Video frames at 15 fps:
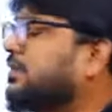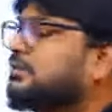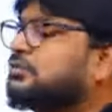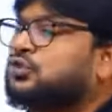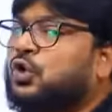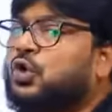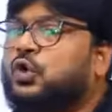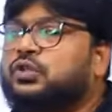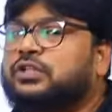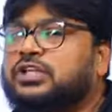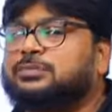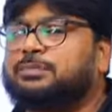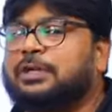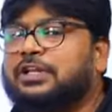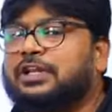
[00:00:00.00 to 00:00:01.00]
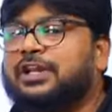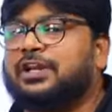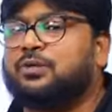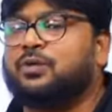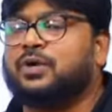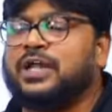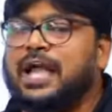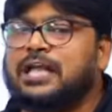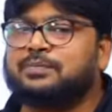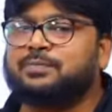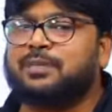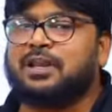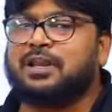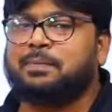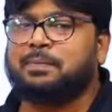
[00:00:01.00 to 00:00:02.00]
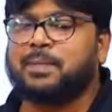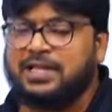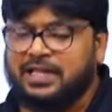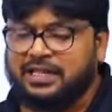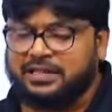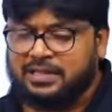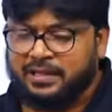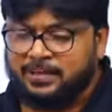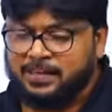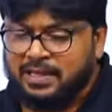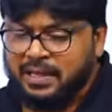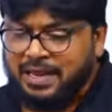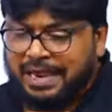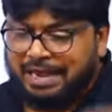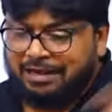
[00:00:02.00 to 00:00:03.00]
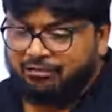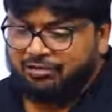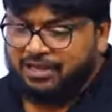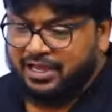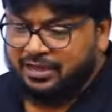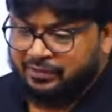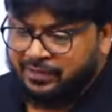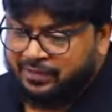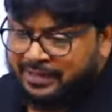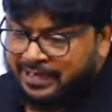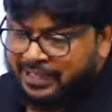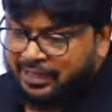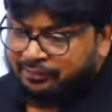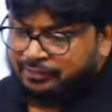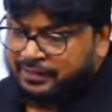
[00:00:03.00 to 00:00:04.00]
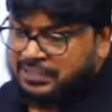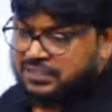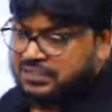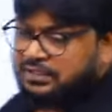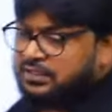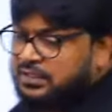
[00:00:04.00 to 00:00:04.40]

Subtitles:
So this particular word has been repeated in the earlier one, my dear friends.